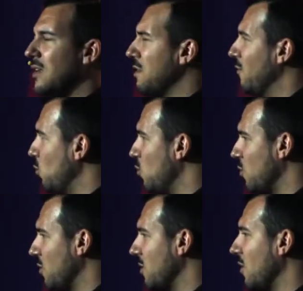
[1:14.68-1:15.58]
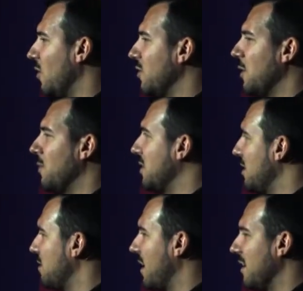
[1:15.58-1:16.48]
this evolution on our
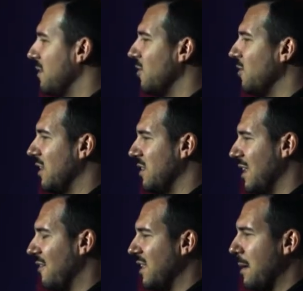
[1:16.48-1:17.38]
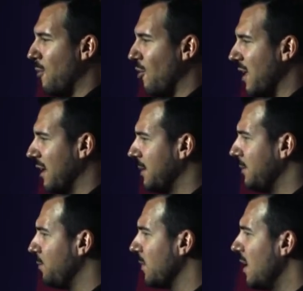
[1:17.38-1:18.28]
design on the everyday product.
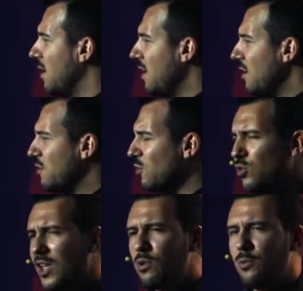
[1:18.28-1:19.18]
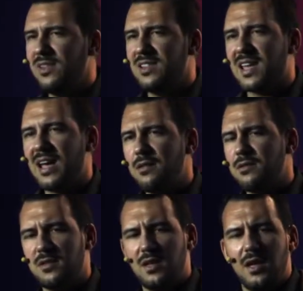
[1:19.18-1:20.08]
So today we will
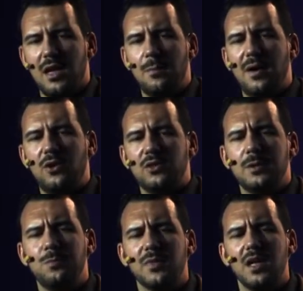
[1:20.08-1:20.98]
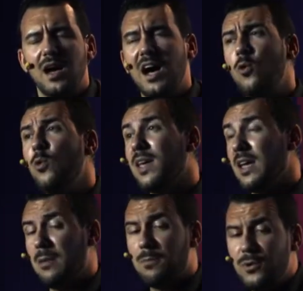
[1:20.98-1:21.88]
discuss about how we
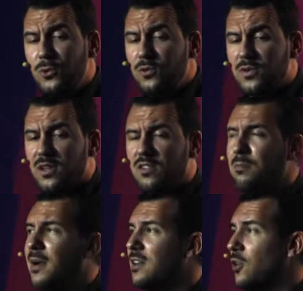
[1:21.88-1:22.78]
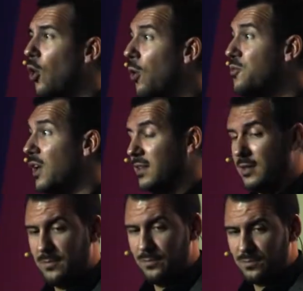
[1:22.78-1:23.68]
can improve smart
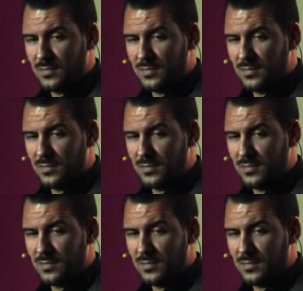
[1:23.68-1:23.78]
object